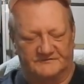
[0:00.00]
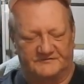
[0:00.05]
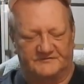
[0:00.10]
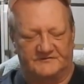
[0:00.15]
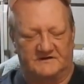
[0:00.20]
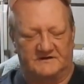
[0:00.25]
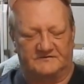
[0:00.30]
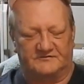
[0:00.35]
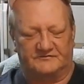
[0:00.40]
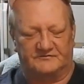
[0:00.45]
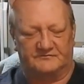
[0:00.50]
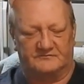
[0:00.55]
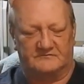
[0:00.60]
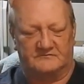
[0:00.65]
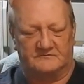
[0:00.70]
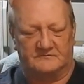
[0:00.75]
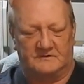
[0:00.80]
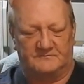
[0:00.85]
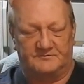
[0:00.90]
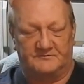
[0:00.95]
and the sticks
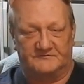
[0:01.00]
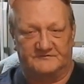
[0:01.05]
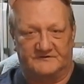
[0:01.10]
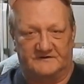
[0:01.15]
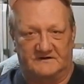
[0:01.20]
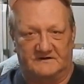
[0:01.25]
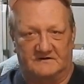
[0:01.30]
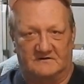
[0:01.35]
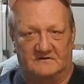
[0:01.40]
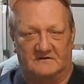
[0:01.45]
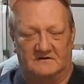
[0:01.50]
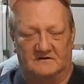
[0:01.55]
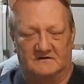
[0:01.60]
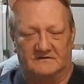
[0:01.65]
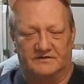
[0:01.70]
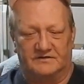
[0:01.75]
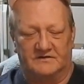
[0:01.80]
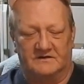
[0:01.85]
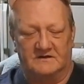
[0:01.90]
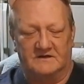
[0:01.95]
represent
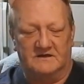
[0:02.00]
earth.